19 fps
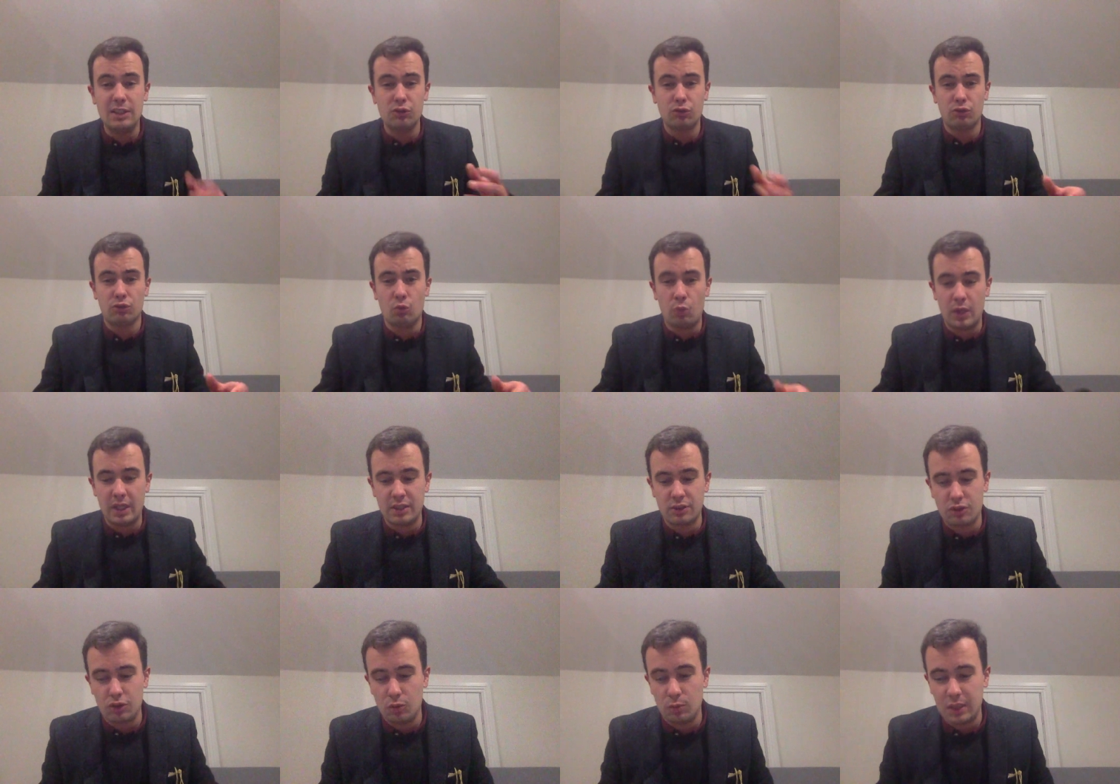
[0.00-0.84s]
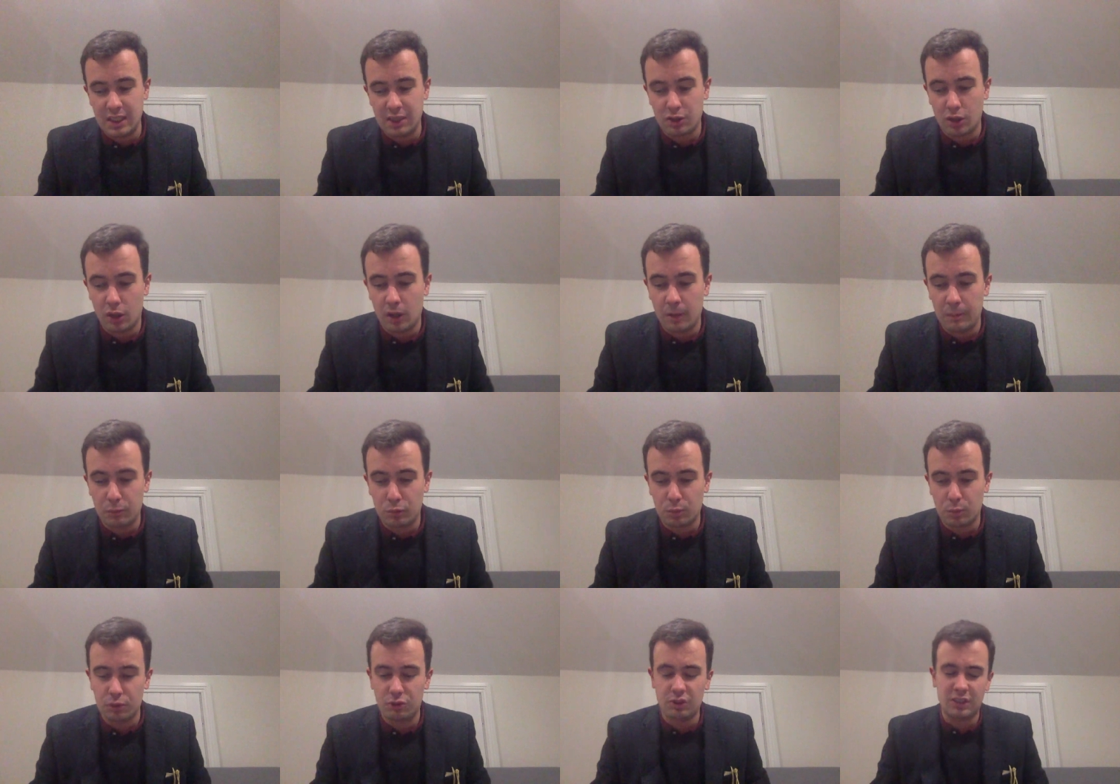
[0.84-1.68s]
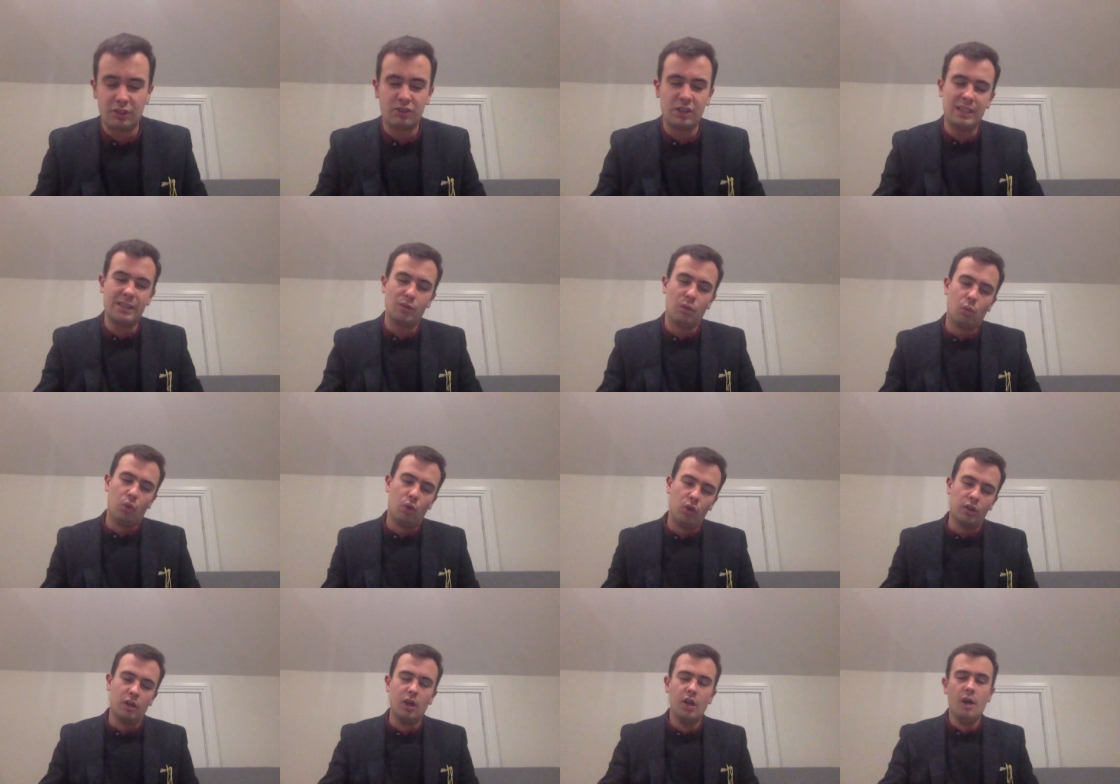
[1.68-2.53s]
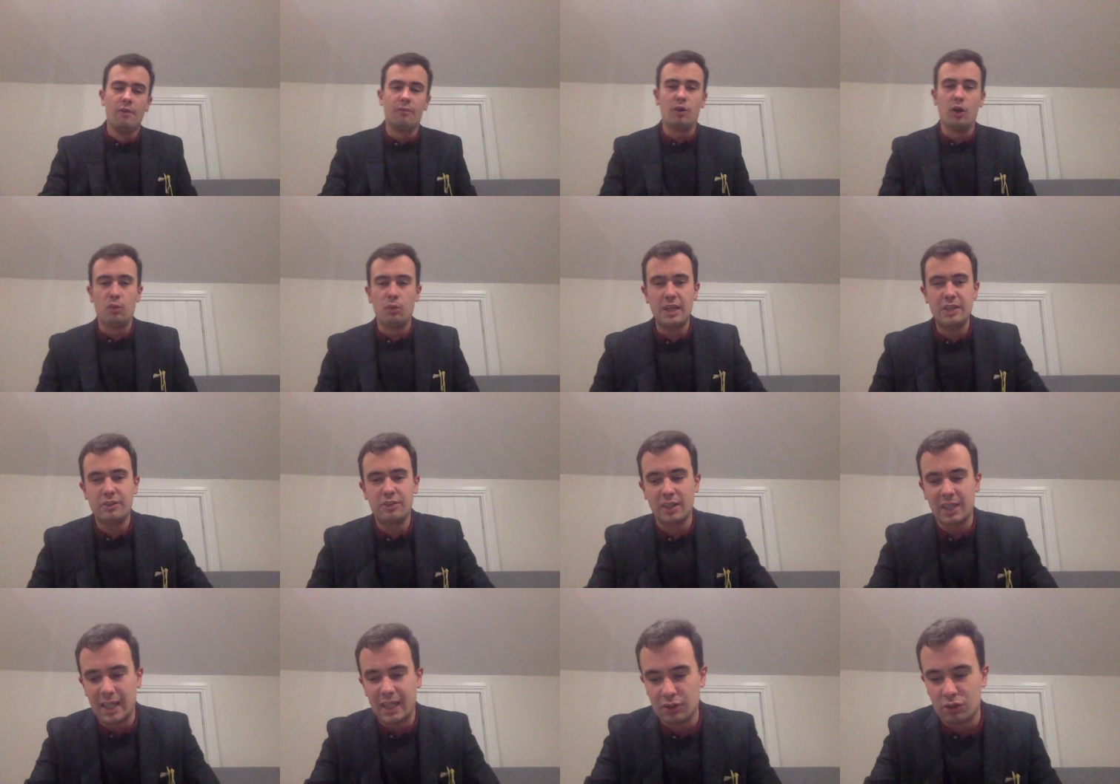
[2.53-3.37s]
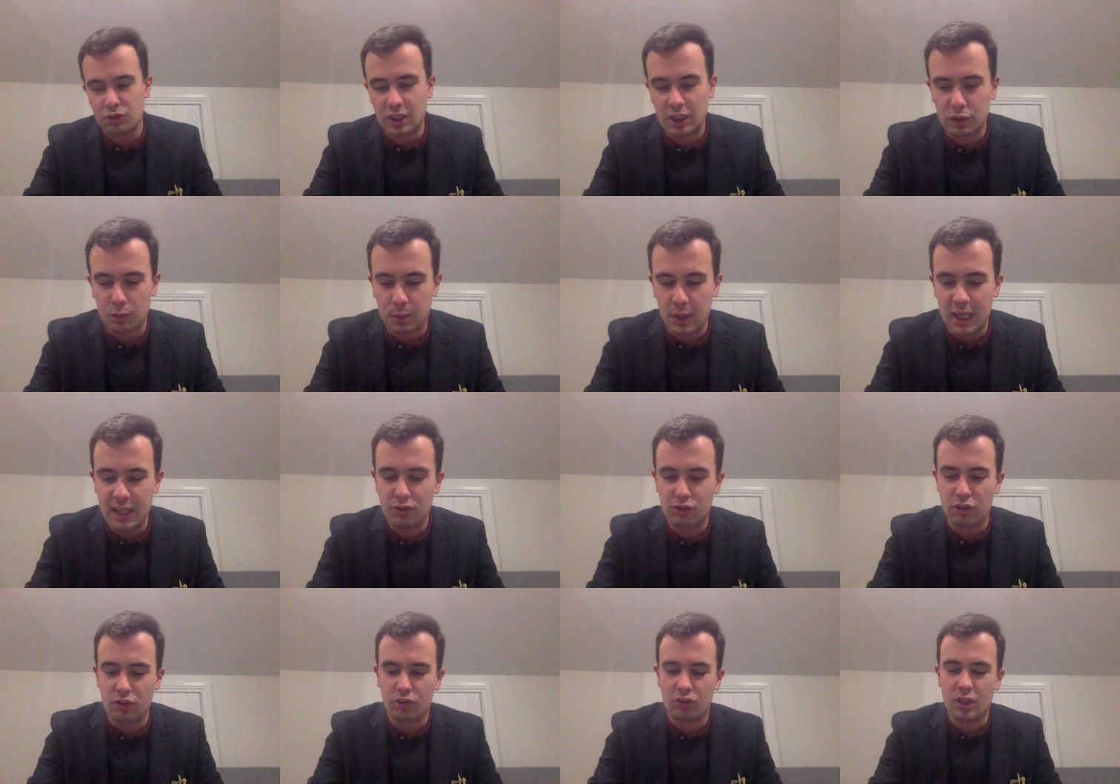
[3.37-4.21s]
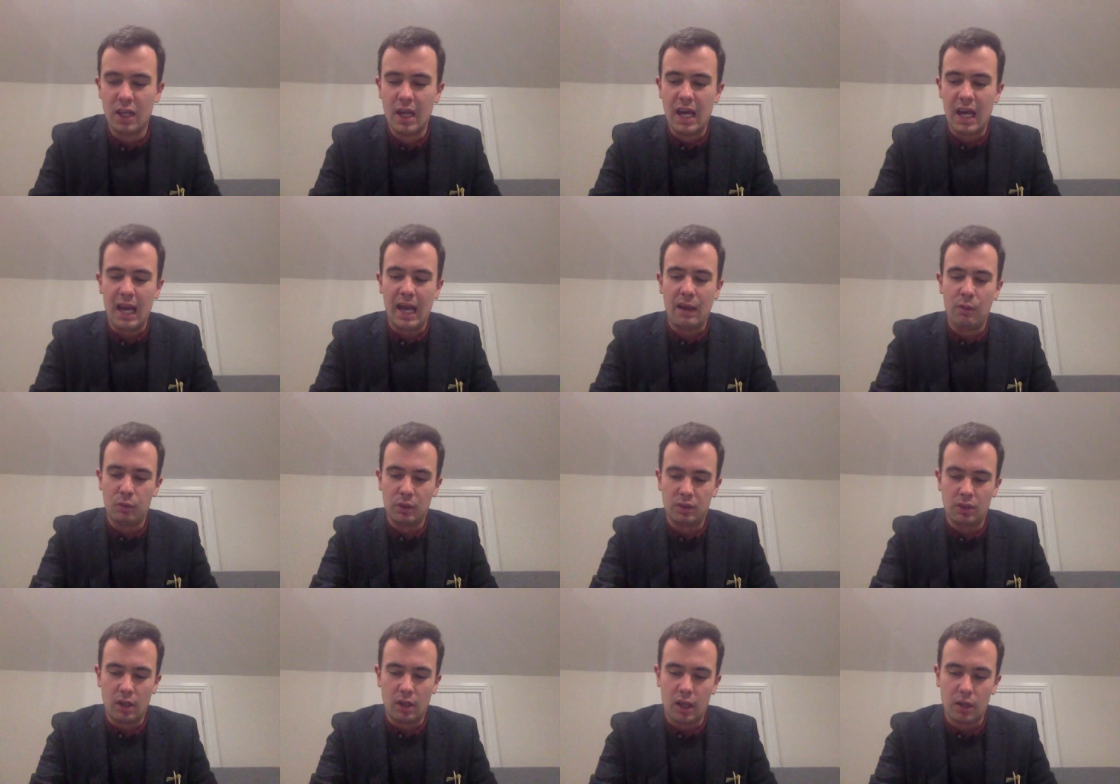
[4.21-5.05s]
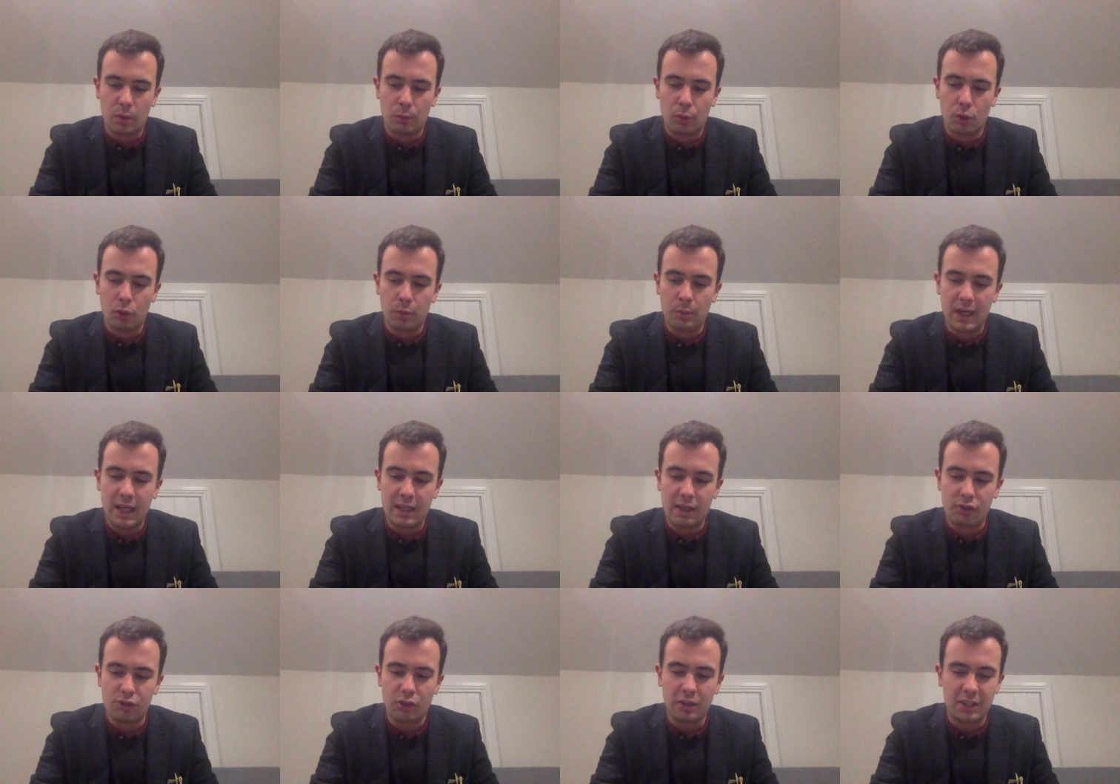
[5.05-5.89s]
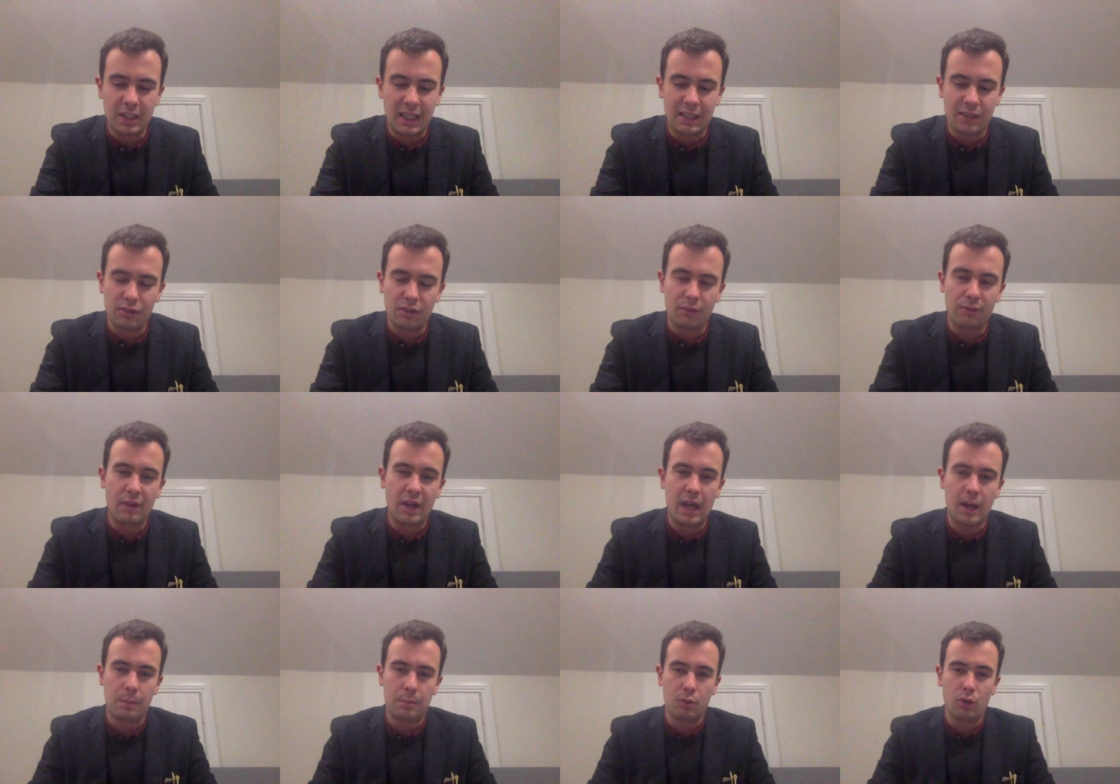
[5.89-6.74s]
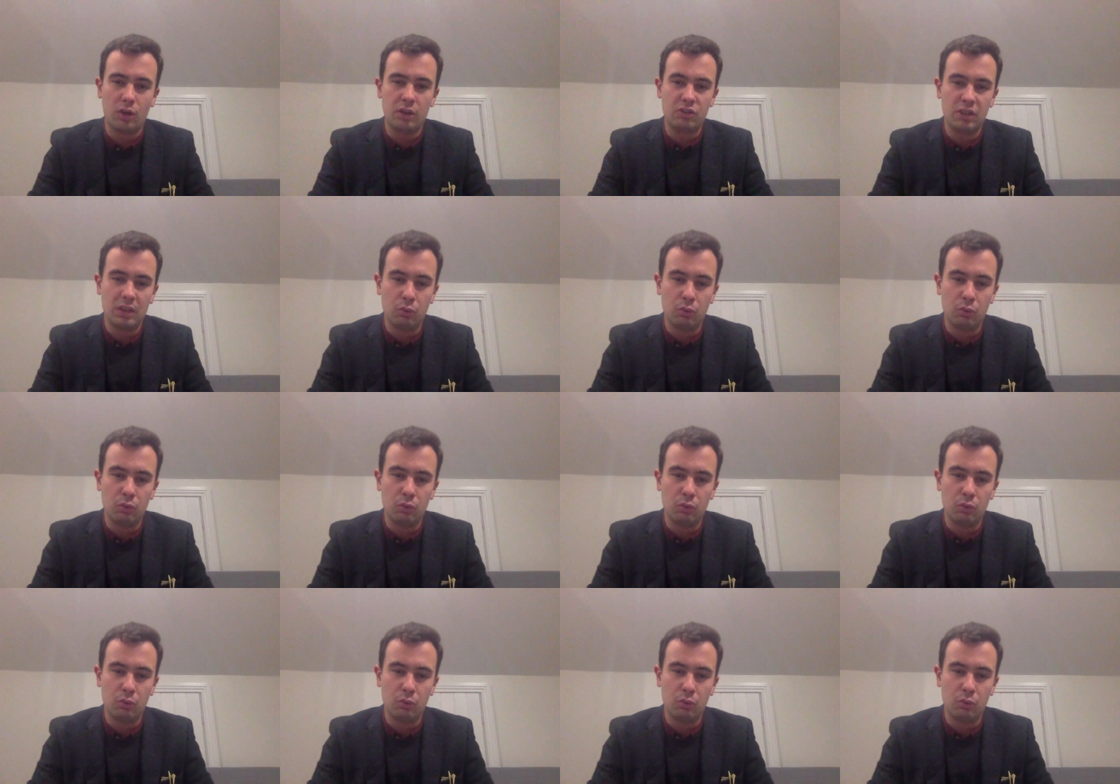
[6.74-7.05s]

He doesn't win too many times, but 16 to 1 for a racer getting six places uh, with a lot of bookmakers, I think, is a fair price.